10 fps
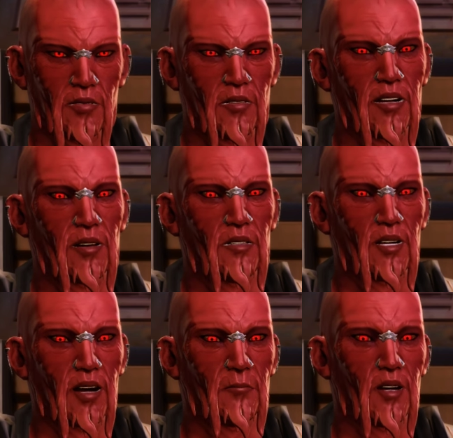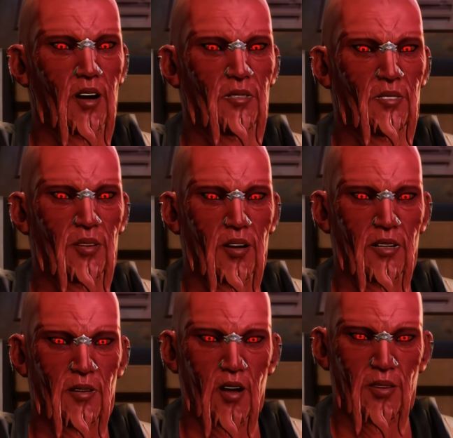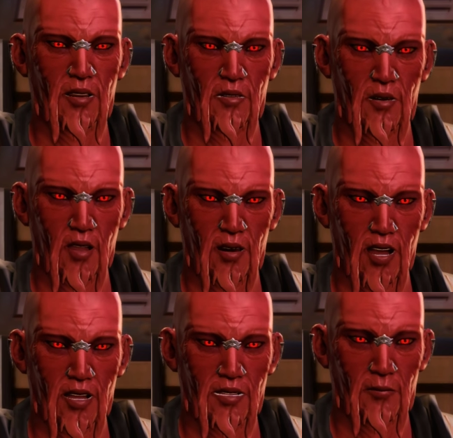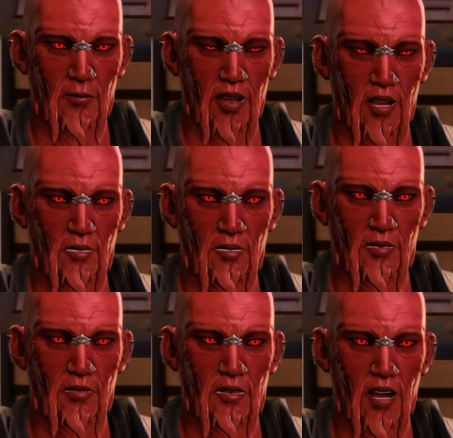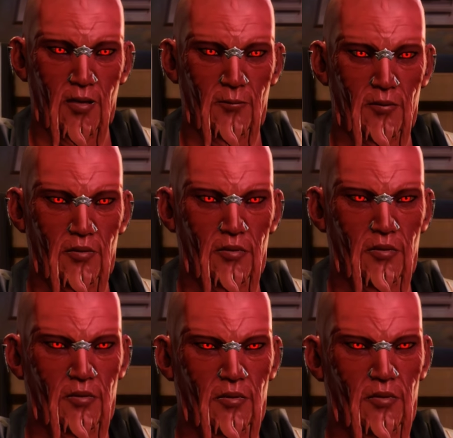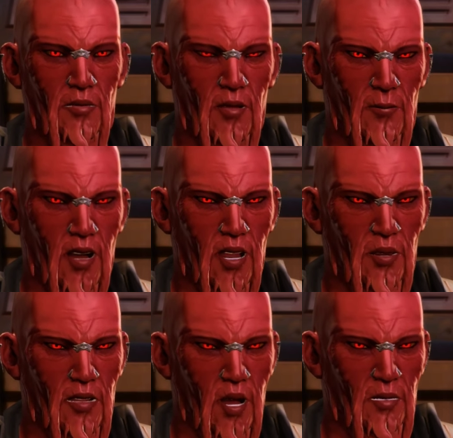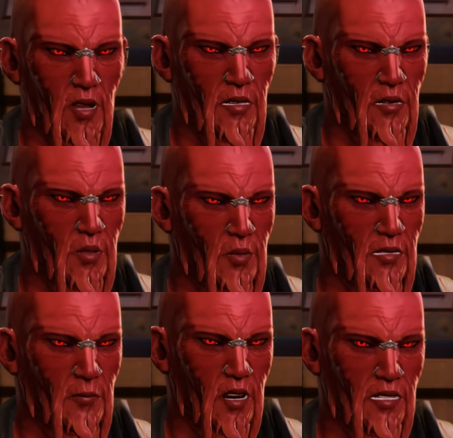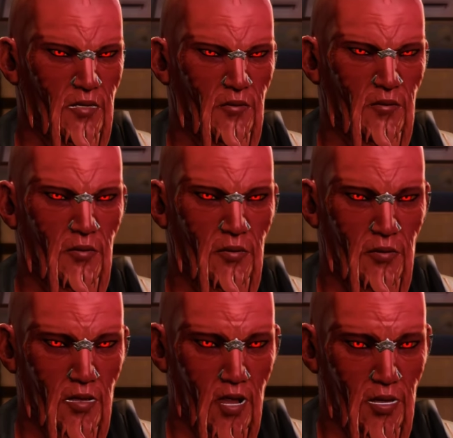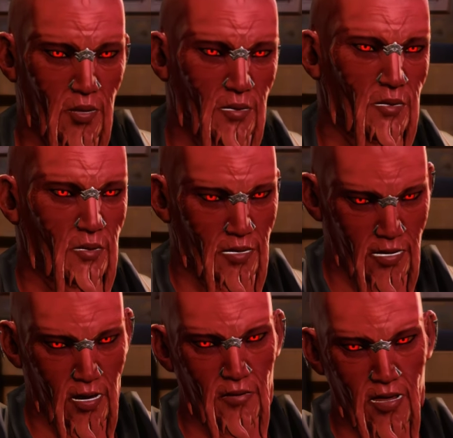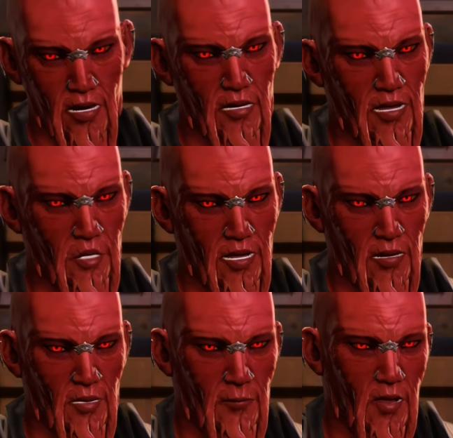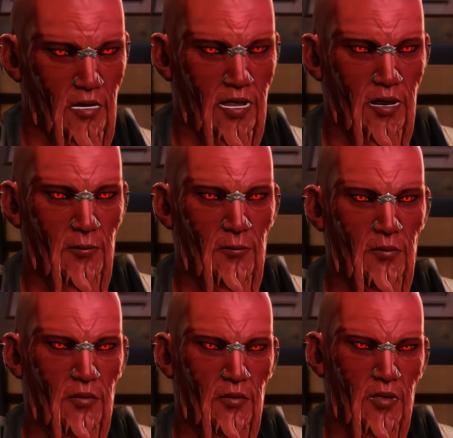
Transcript: And in its absence, there is nothing to deny Baras's claim. Some on the Council truly believe, others see an advantage in supporting him,